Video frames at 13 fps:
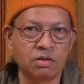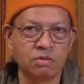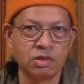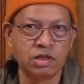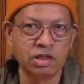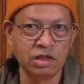
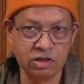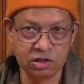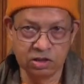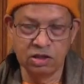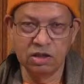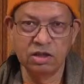But
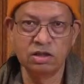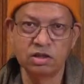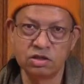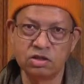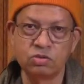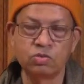internally,
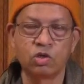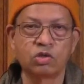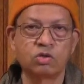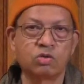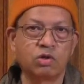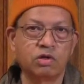this is what
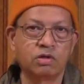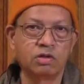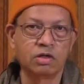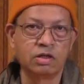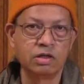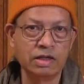one
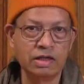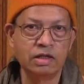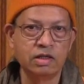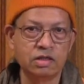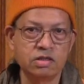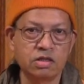really
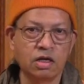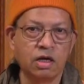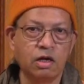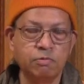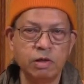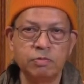gets.
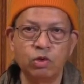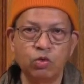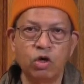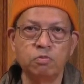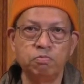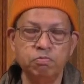People
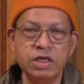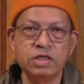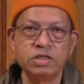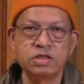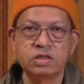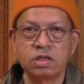want
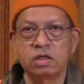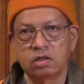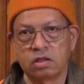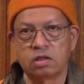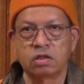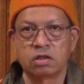peace.
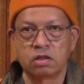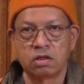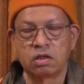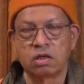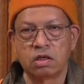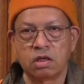
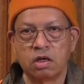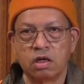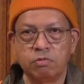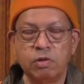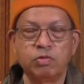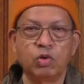
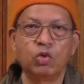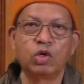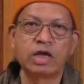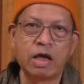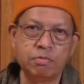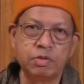People
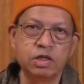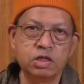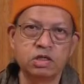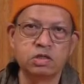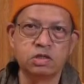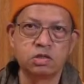want
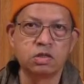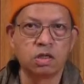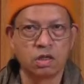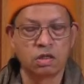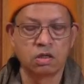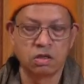happiness.
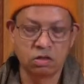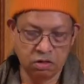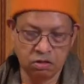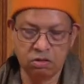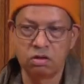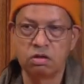
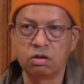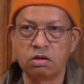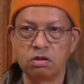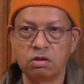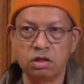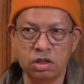
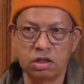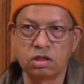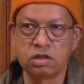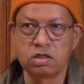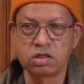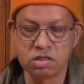Here
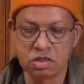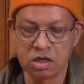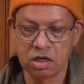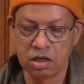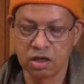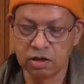it is.
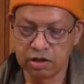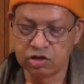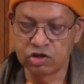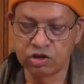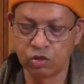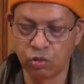
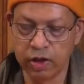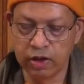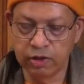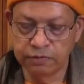This is the way.